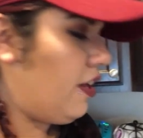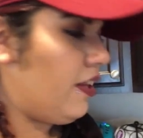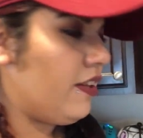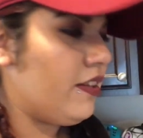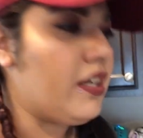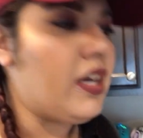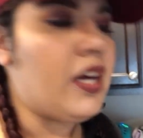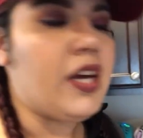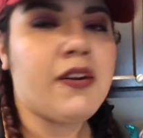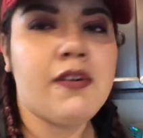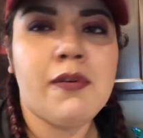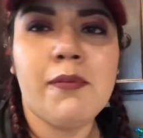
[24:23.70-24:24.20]

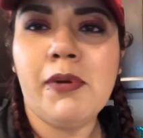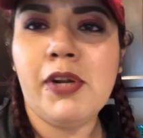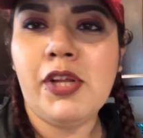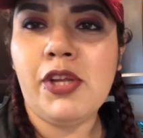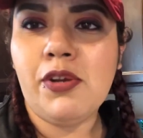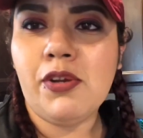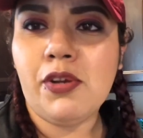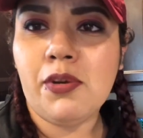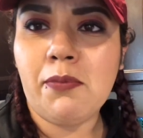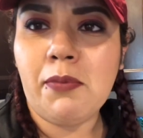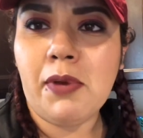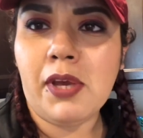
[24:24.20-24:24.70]
tell everybody
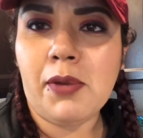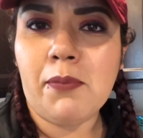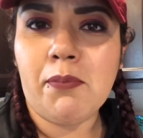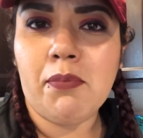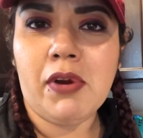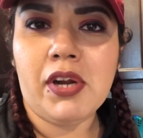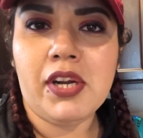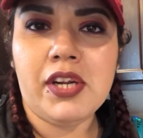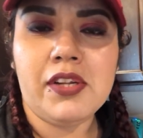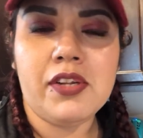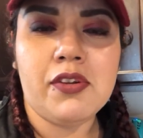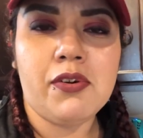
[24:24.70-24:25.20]
you can make
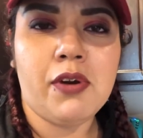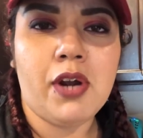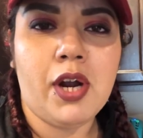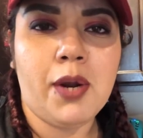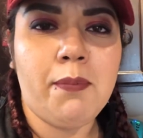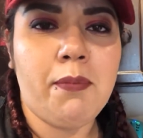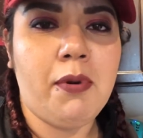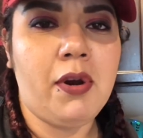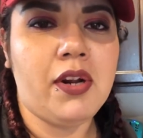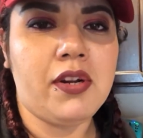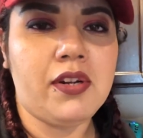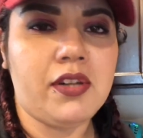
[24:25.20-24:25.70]
bread in the
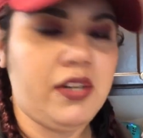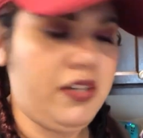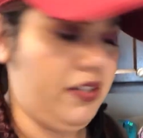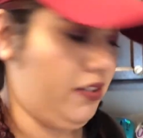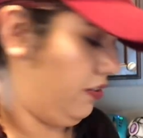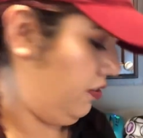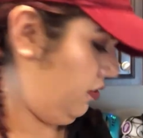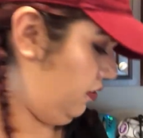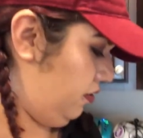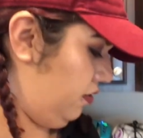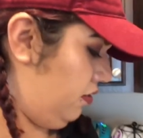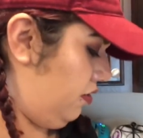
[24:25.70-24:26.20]
crock pot because
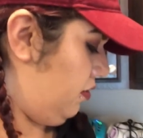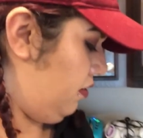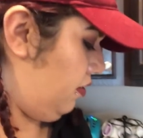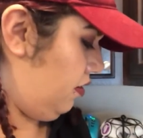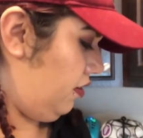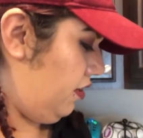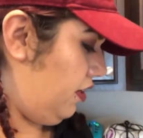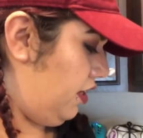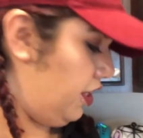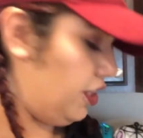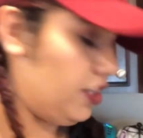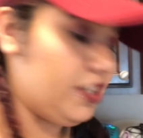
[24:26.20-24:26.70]

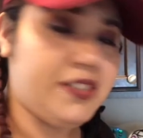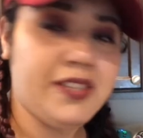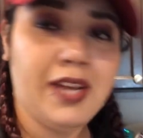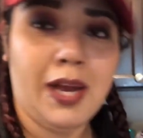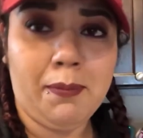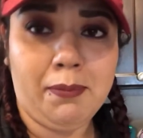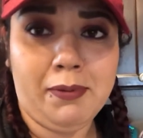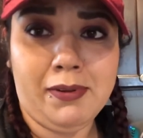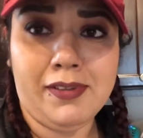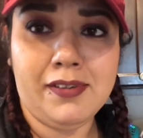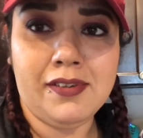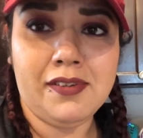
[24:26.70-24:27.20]
it just
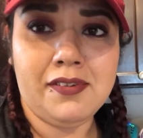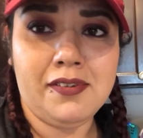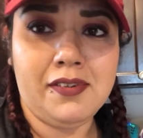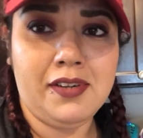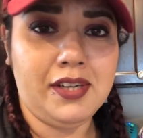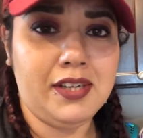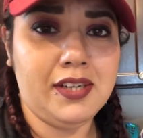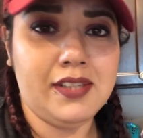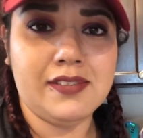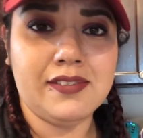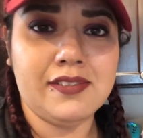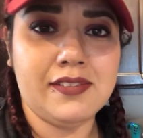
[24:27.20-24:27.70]
happened
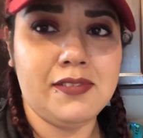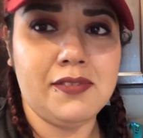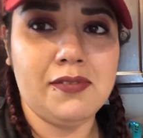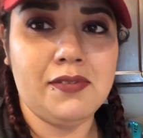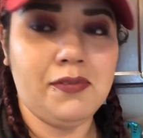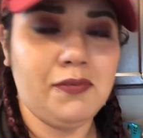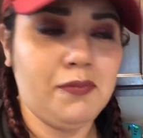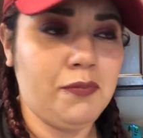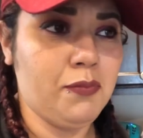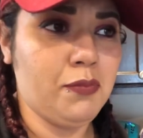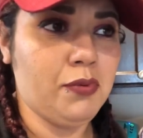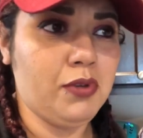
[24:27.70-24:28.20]
and it's
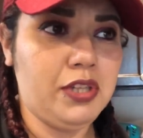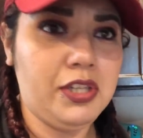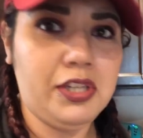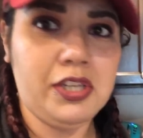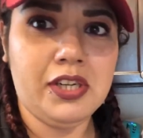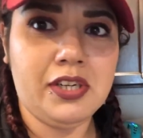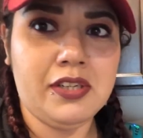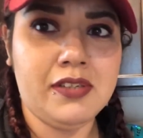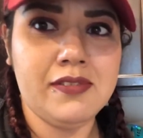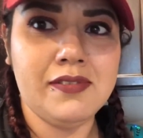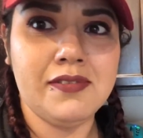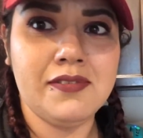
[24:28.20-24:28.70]
really
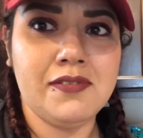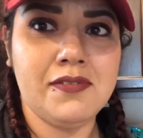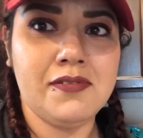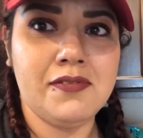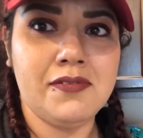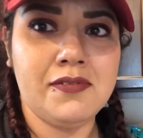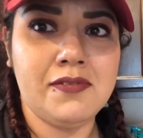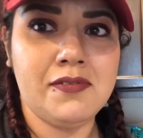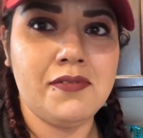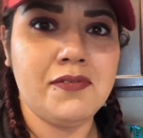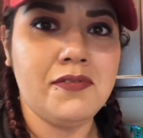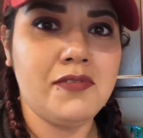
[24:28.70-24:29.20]
good.
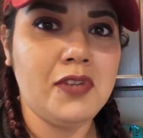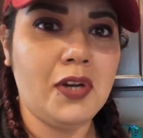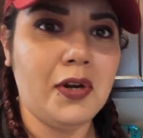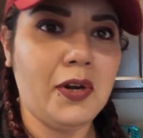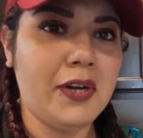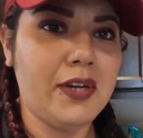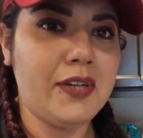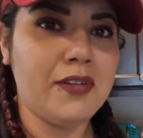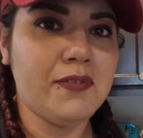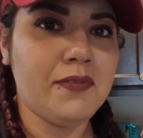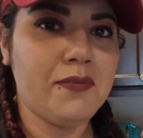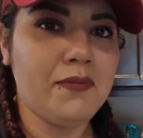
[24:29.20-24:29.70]
All
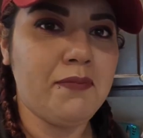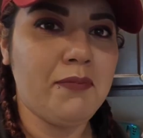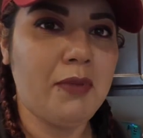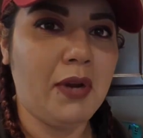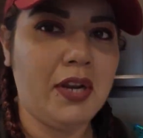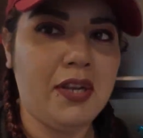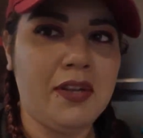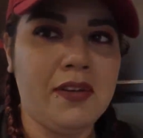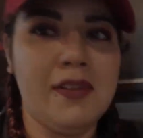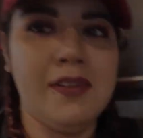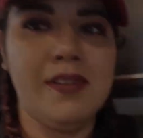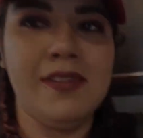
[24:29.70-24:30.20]
right. Bye.